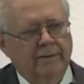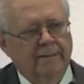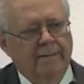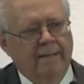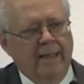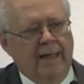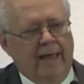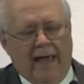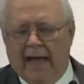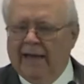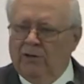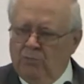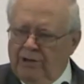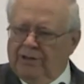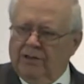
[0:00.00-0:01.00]
Yeah.
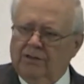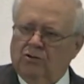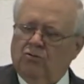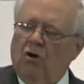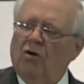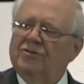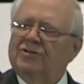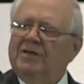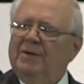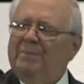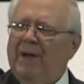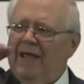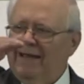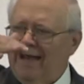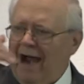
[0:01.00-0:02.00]
And he went to the cross and he
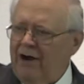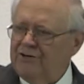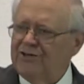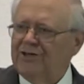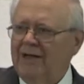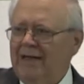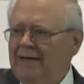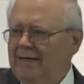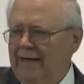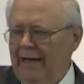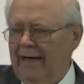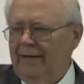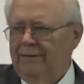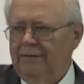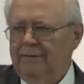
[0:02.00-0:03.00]
paid our sin
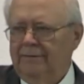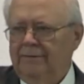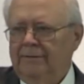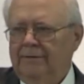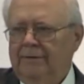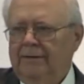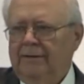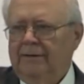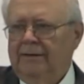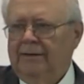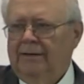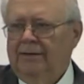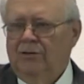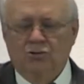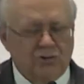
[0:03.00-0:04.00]
debt.
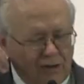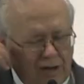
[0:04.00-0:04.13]
You